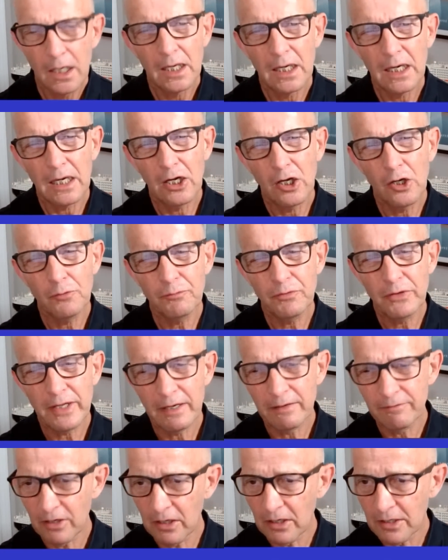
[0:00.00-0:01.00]
Hopefully
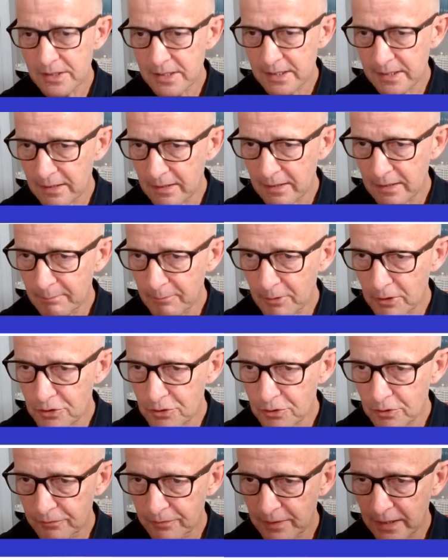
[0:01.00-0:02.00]
I've answered it. I'm not sure
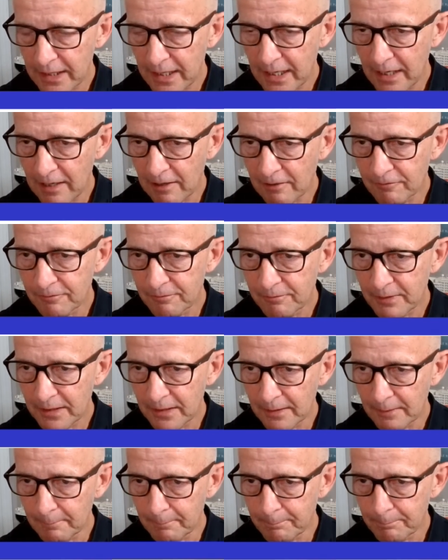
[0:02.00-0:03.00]
if I have,
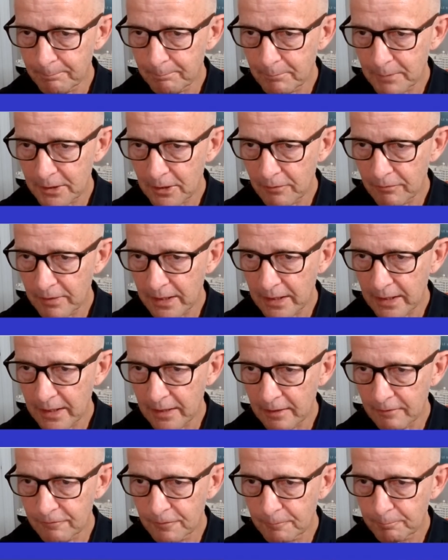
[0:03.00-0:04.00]
but hopefully I
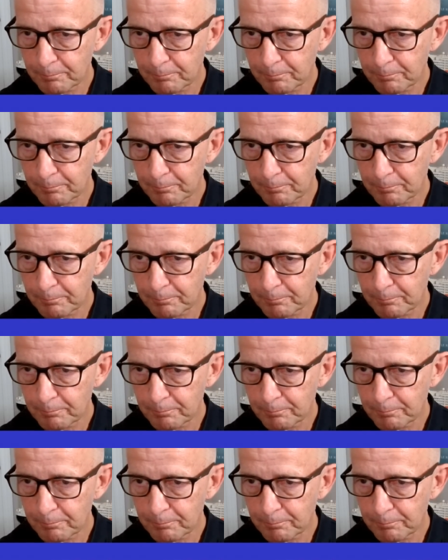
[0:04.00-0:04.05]
have.